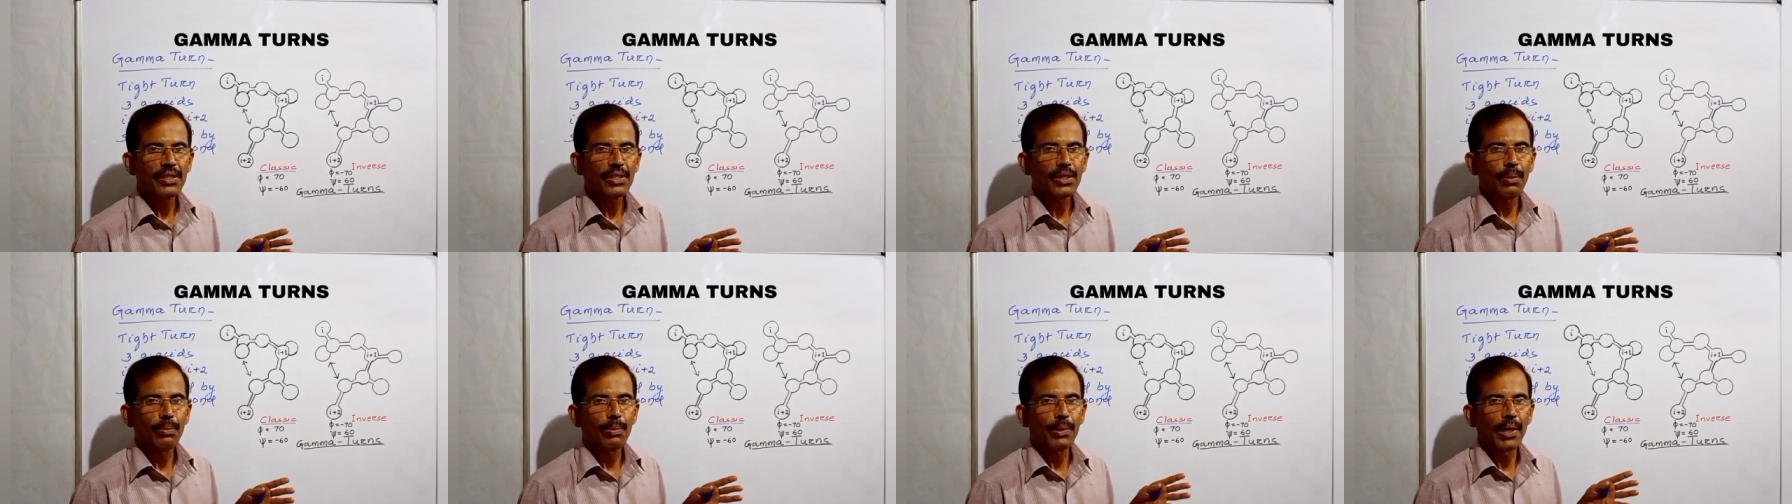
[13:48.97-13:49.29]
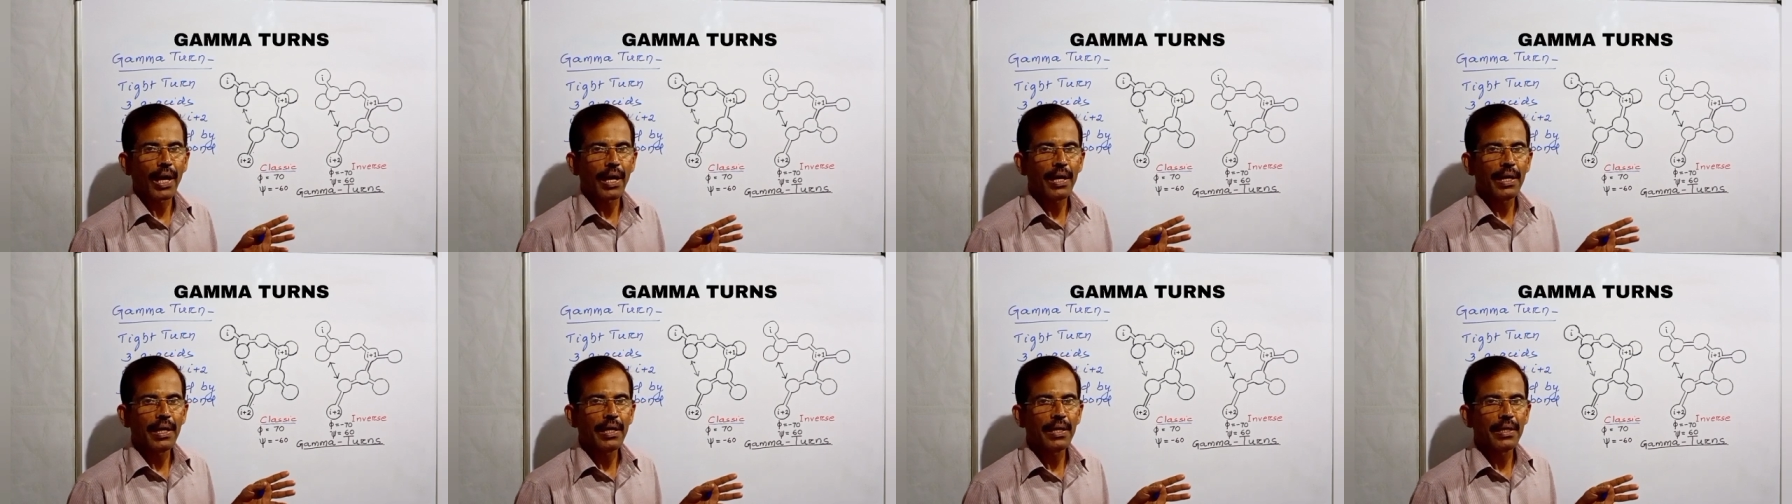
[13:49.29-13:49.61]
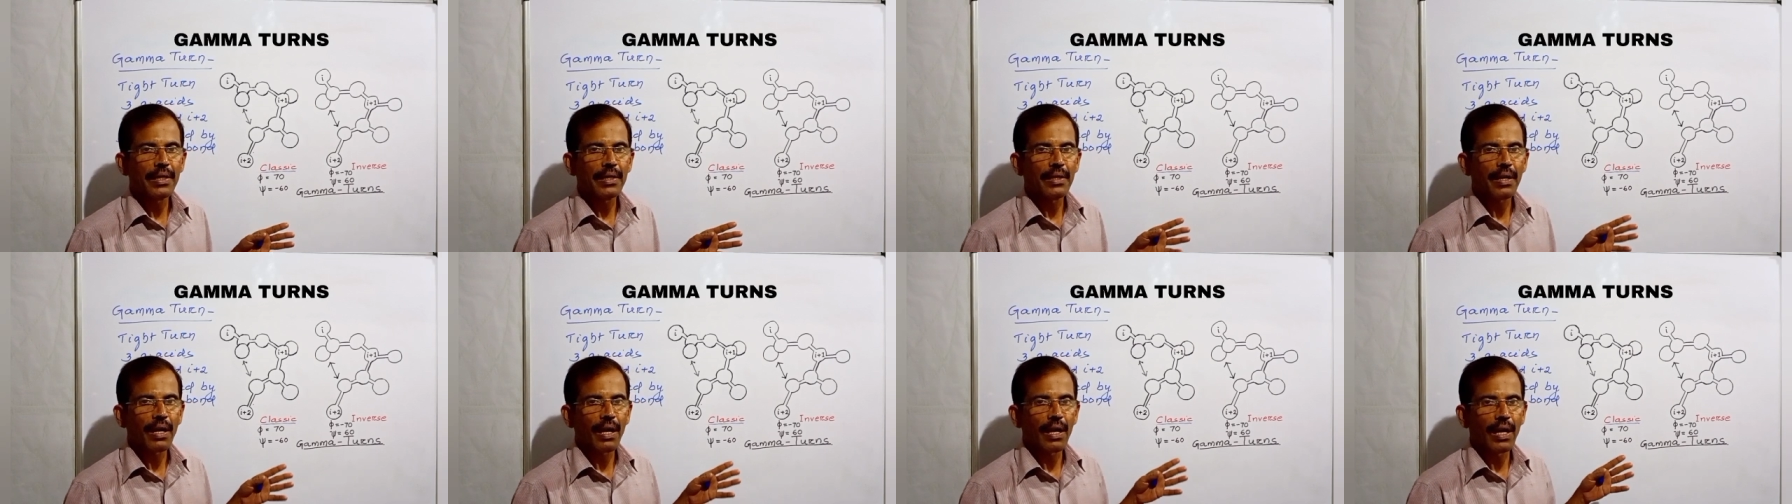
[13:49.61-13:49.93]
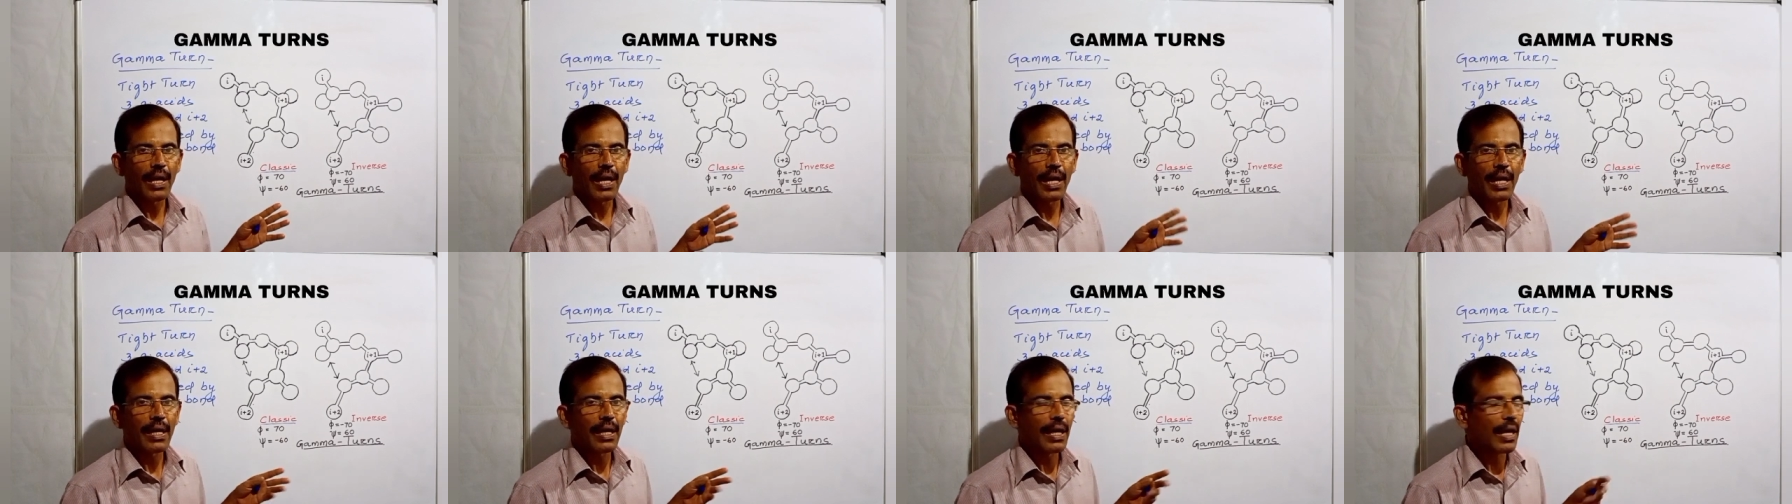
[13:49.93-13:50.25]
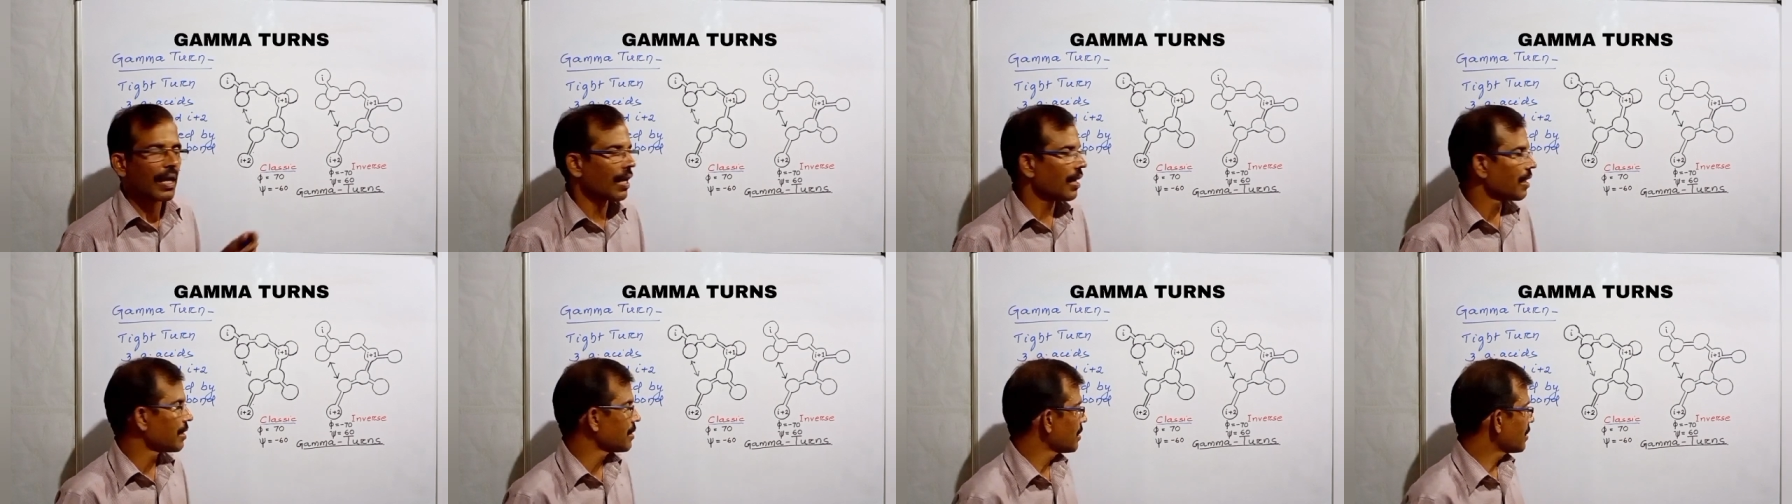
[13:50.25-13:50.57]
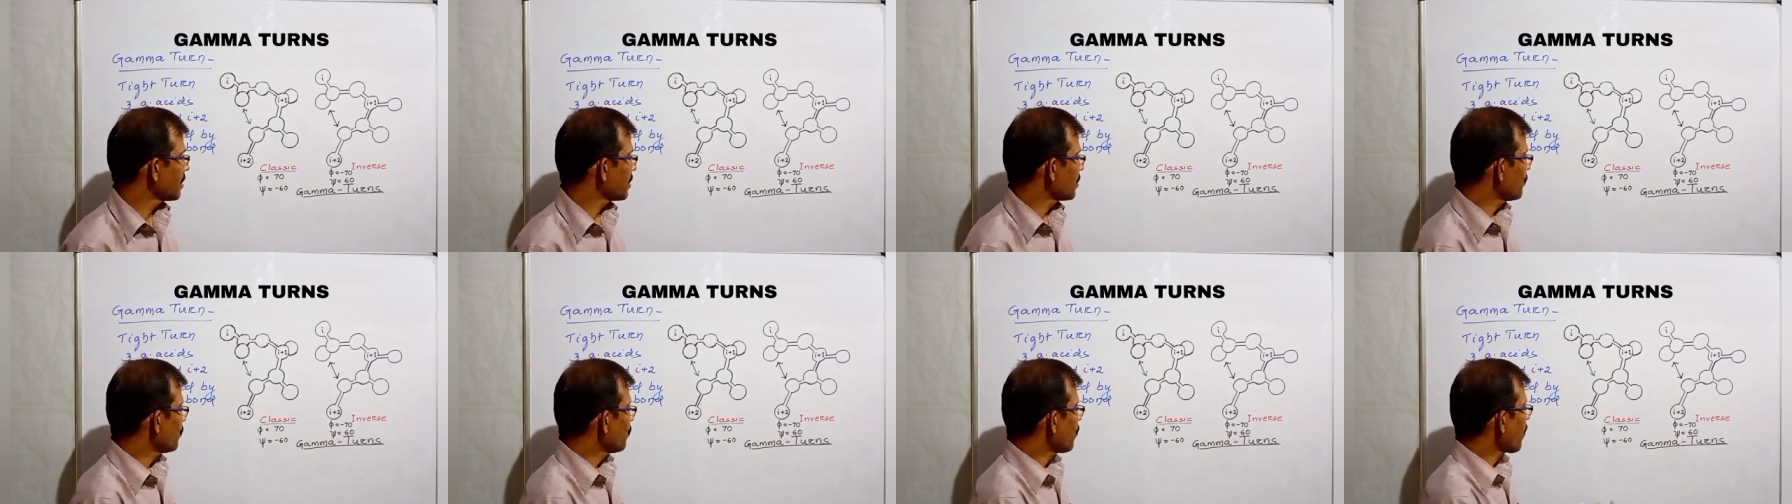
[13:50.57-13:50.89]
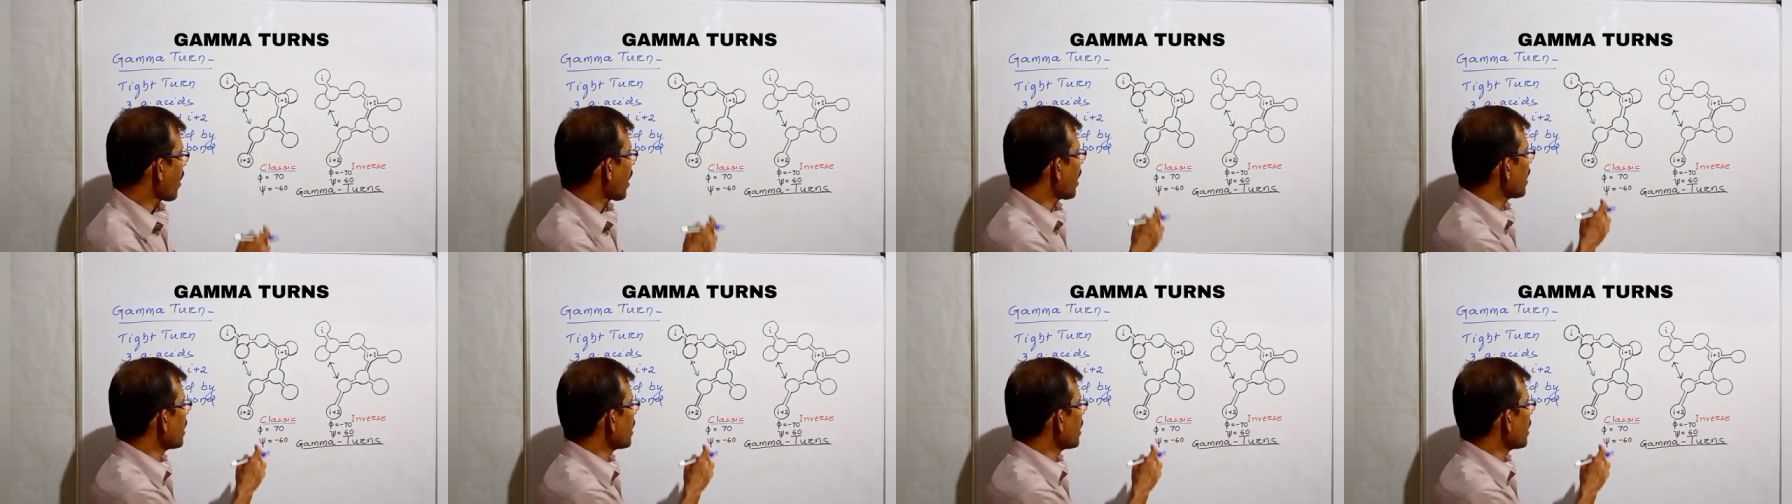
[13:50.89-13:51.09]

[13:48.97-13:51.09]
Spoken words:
of dihedral angles phi